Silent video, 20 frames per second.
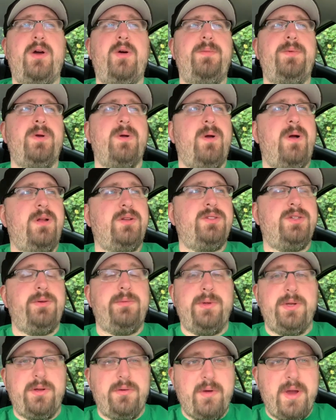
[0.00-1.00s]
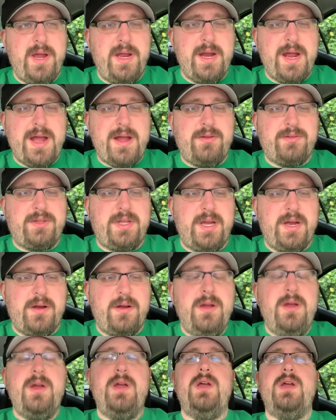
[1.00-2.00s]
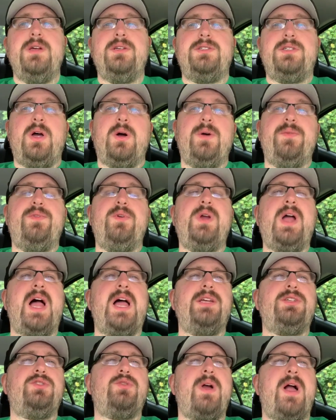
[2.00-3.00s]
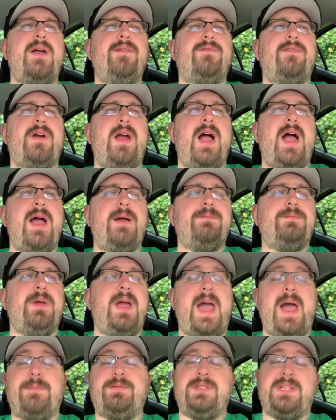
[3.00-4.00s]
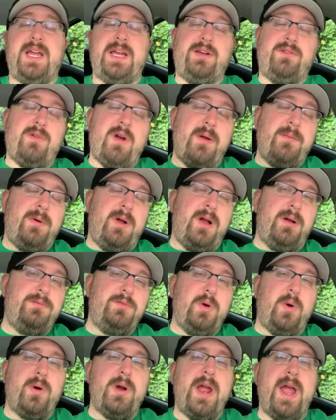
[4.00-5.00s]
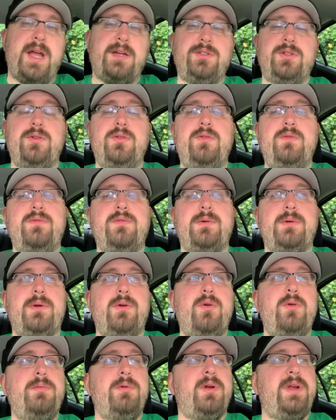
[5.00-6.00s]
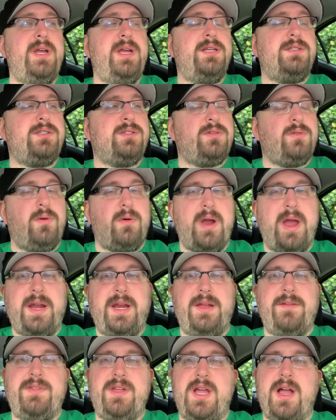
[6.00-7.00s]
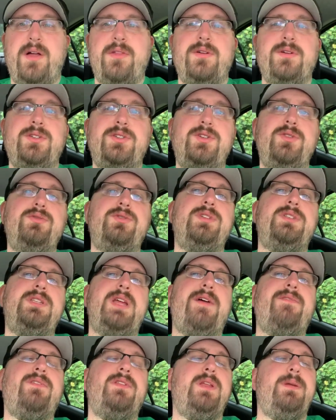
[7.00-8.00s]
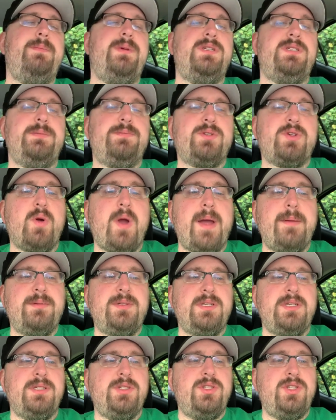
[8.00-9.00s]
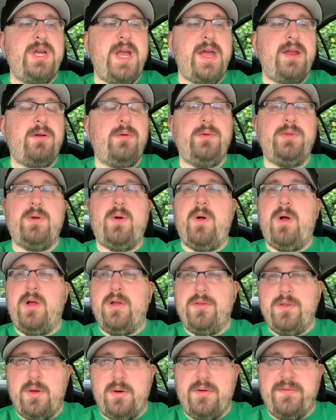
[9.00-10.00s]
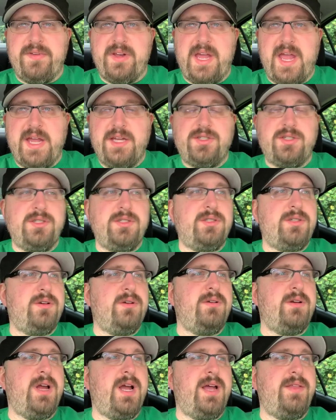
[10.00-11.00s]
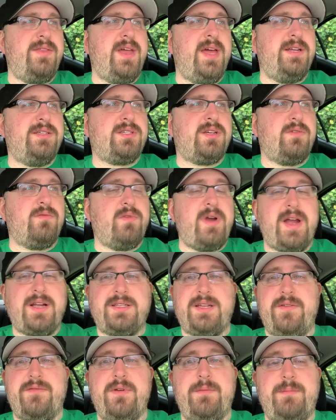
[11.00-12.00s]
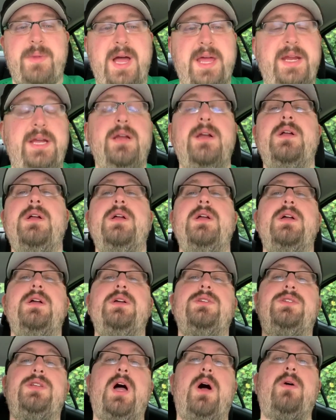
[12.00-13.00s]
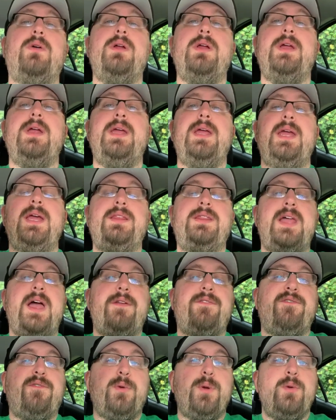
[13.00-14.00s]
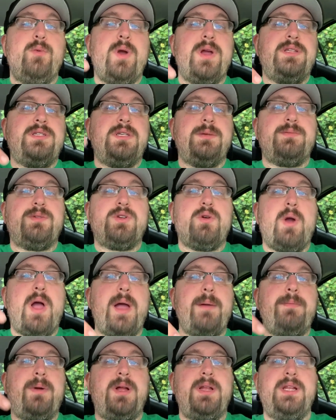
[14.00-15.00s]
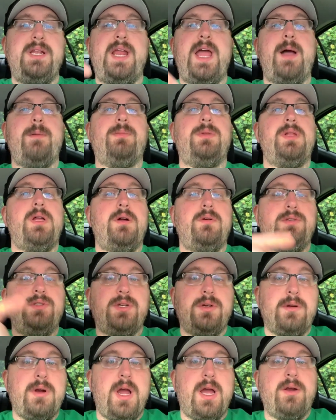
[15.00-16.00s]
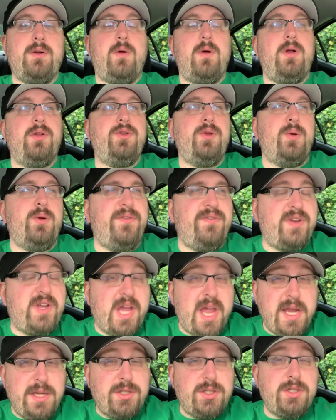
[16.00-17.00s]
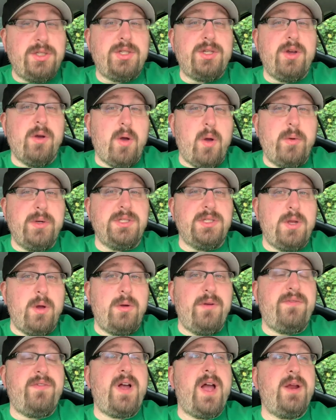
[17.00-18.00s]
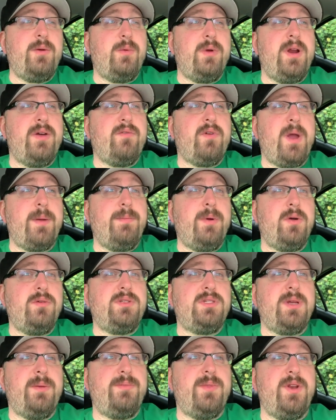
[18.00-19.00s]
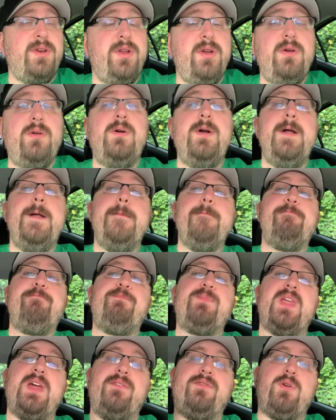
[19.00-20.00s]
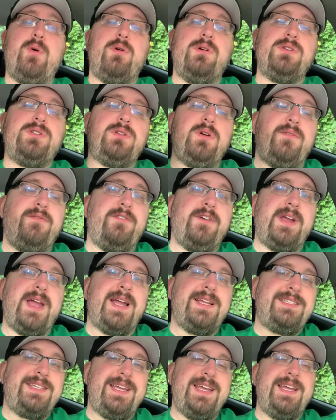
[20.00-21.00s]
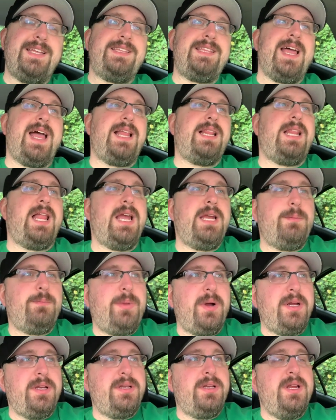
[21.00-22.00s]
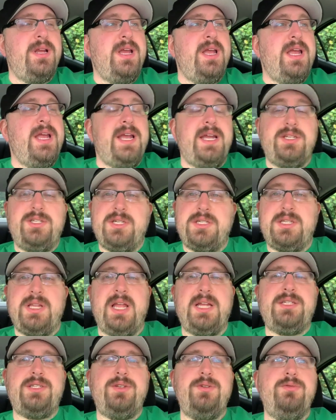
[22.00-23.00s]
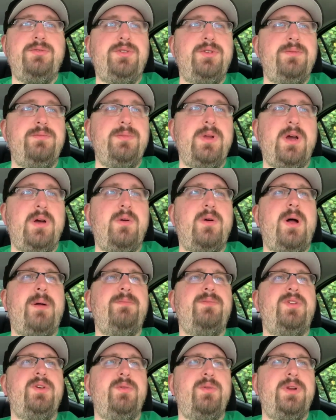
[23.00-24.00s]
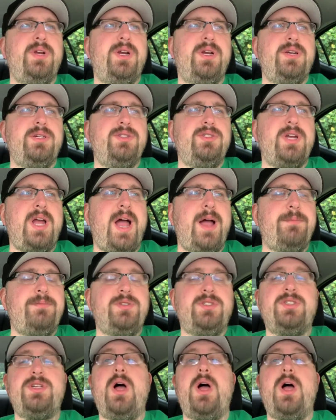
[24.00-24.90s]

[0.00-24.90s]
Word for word: I hope you're all doing great out there. So if you guys drive for app, apps like Grubhub, DoorDash, Uber, Uber Eats, or any of the others, you should definitely be subscribed to this channel with all notifications turned on. That is correct, everybody. So Hit that free red subscribe button down below and turn on all notifications so you're always notified whenever I post something new. And of course, don't forget to hit that like button. It just lets YouTube know I'm doing a good job.